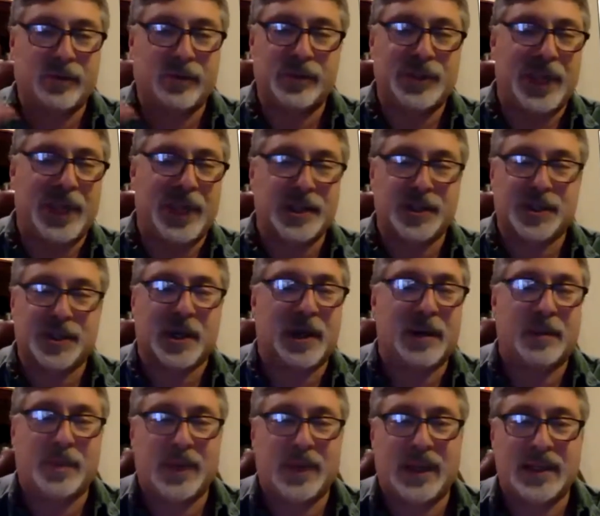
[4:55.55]
changed
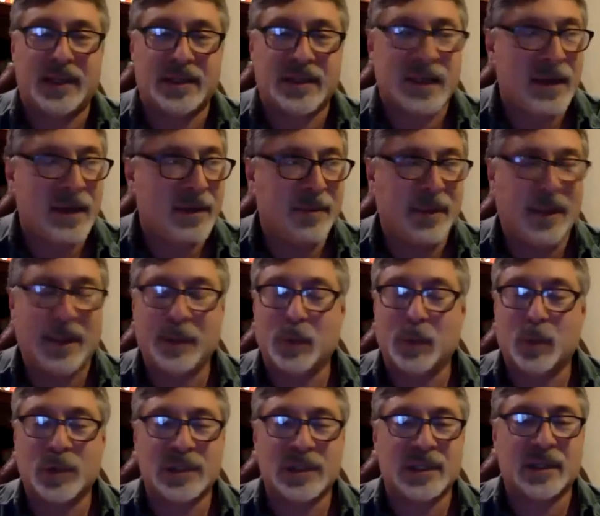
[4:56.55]
companies, people
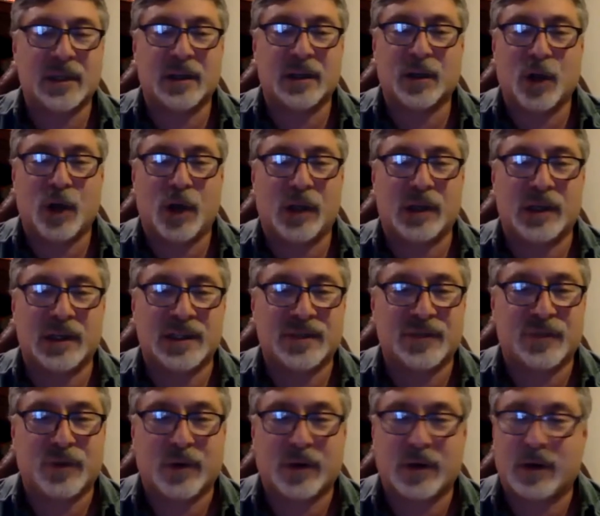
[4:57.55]
were still calling us
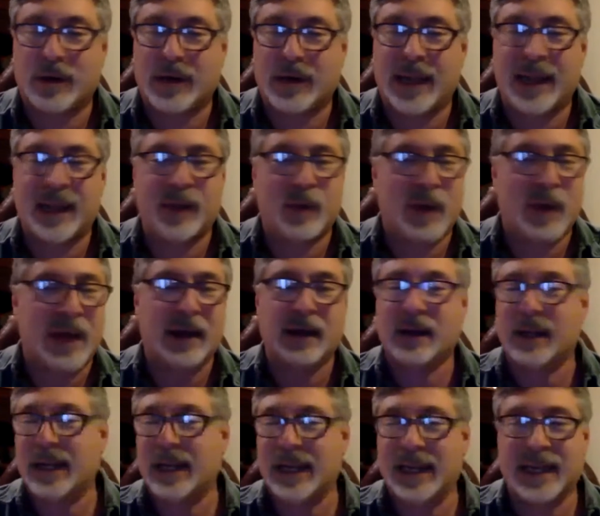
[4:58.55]
for it, going, hey, how
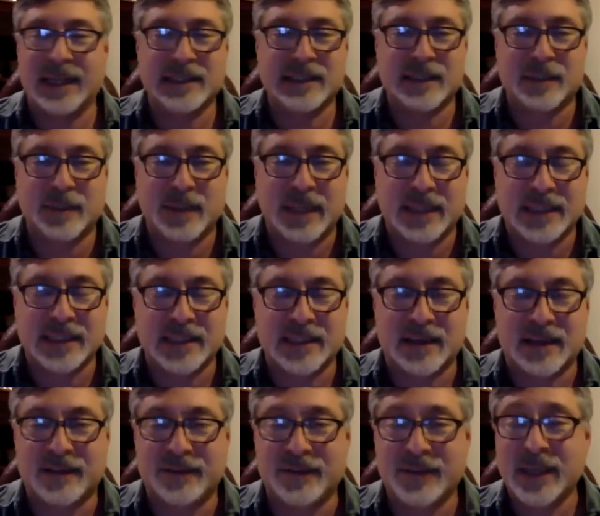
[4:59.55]
can I get some of that
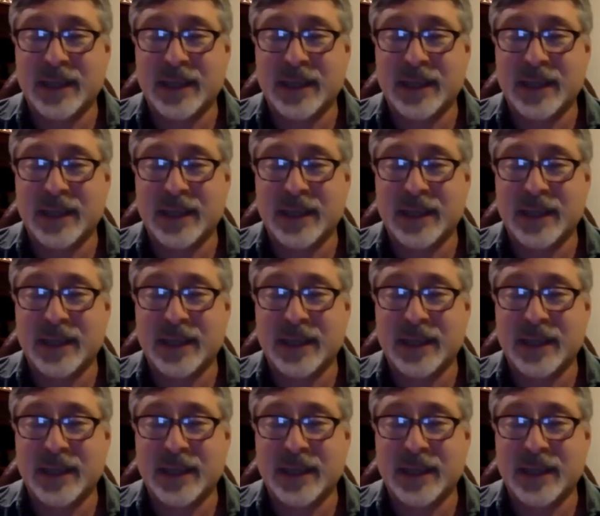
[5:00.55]
stuff?